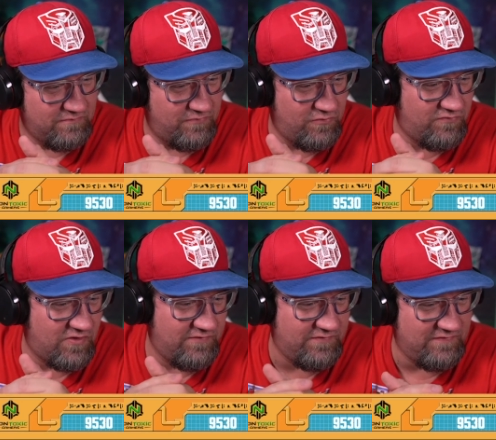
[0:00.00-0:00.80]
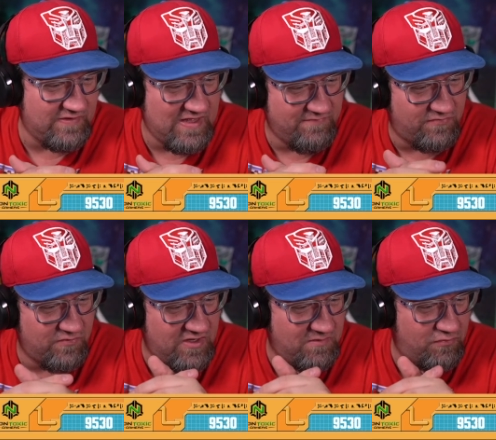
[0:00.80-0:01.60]
Votron says, I have a
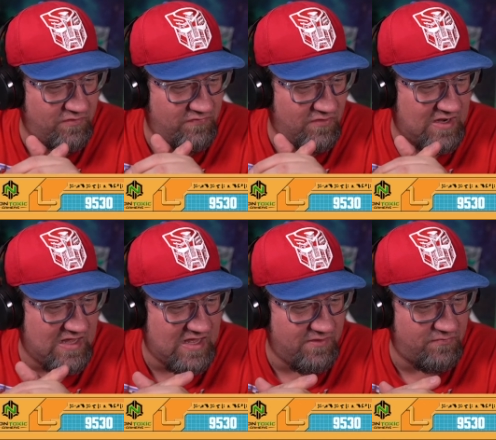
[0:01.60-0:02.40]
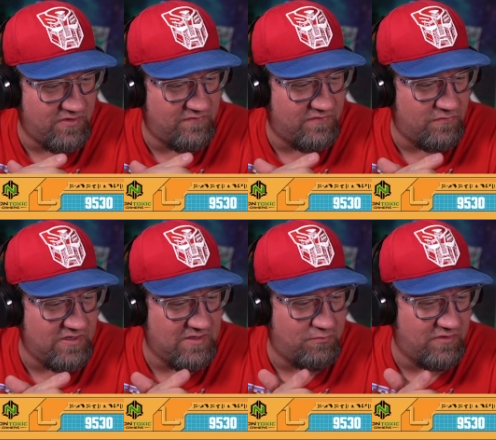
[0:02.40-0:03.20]
3D printer and I
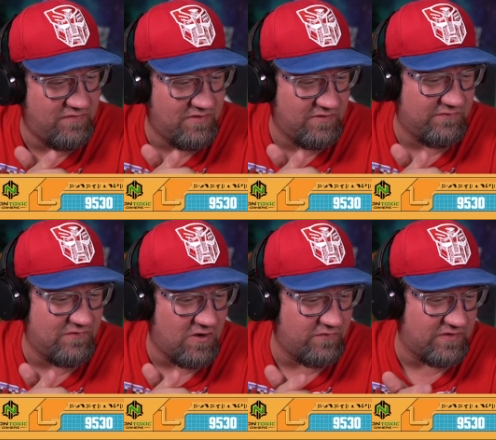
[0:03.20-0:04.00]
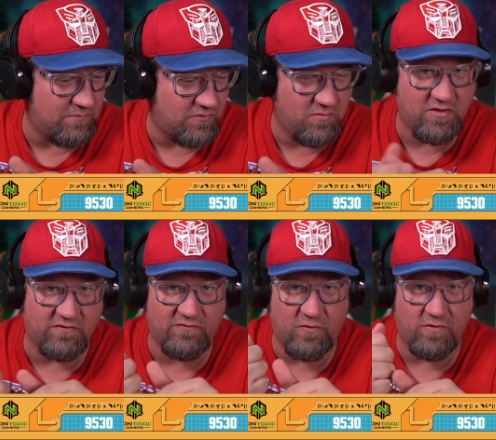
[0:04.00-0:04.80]
3D printed a Star Saber. You mean the
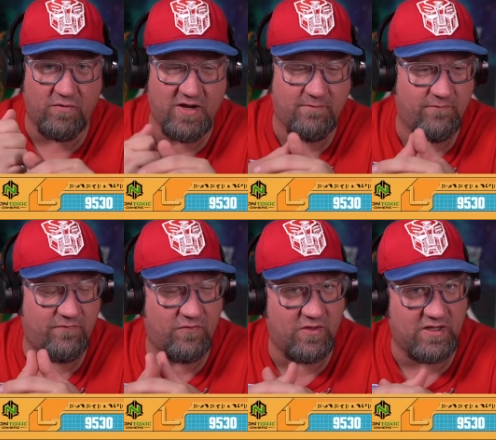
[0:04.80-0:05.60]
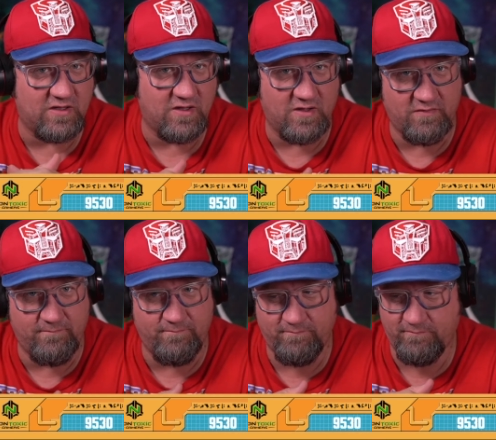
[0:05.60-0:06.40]
sword, right? For like
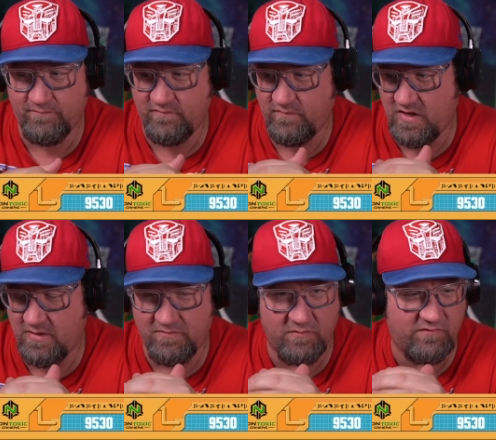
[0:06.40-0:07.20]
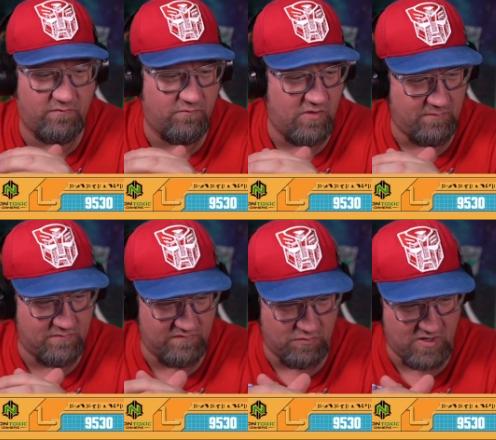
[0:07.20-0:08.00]
Optimus
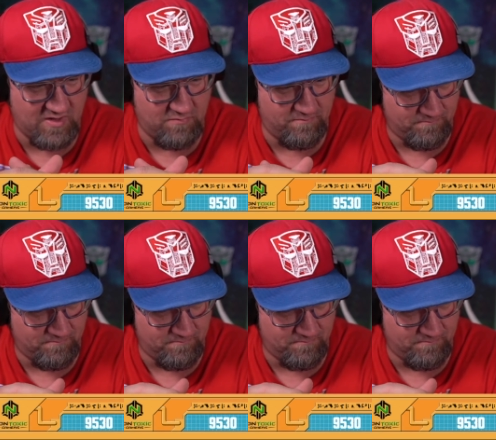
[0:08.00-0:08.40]
Prime.